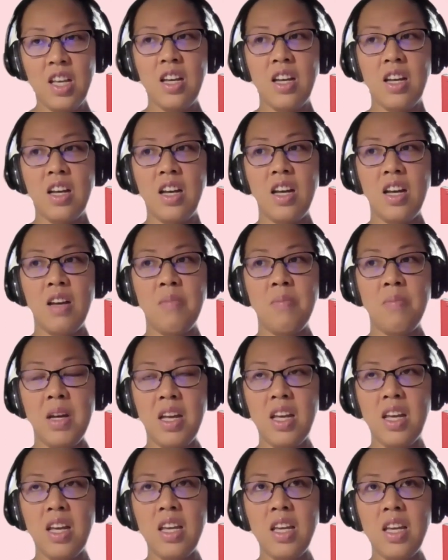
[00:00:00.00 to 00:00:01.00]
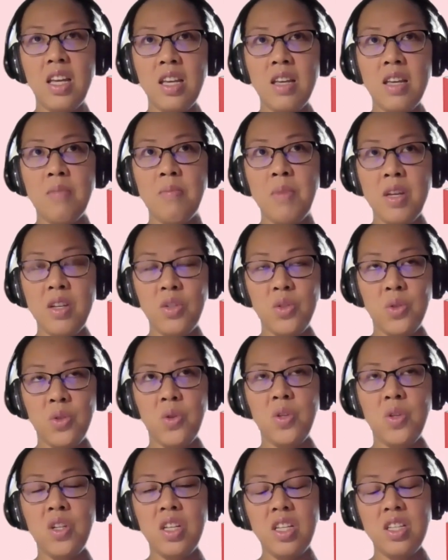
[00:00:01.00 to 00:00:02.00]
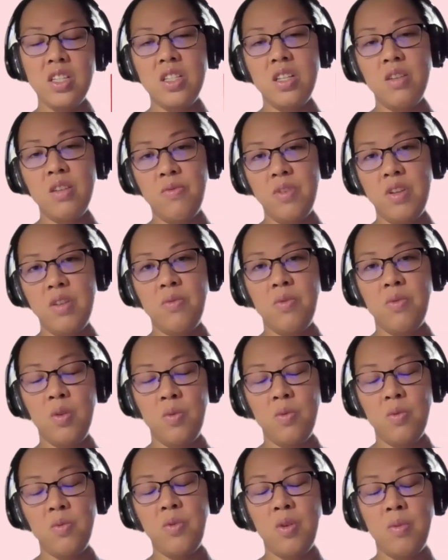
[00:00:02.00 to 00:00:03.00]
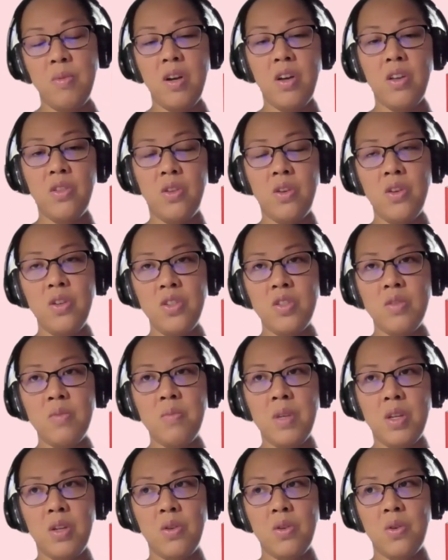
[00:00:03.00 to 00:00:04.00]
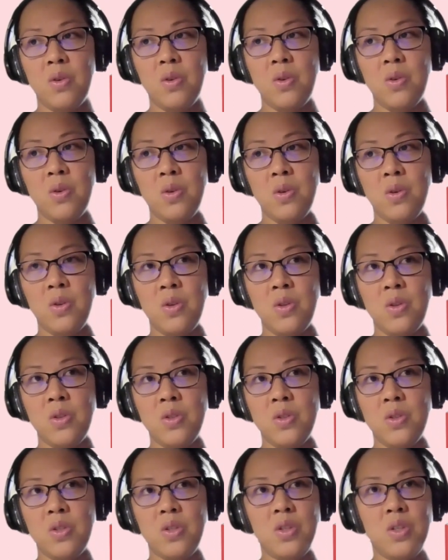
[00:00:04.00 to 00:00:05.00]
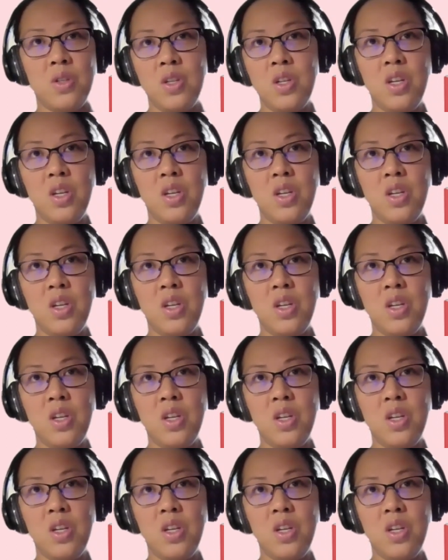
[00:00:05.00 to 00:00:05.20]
My journey is different from others because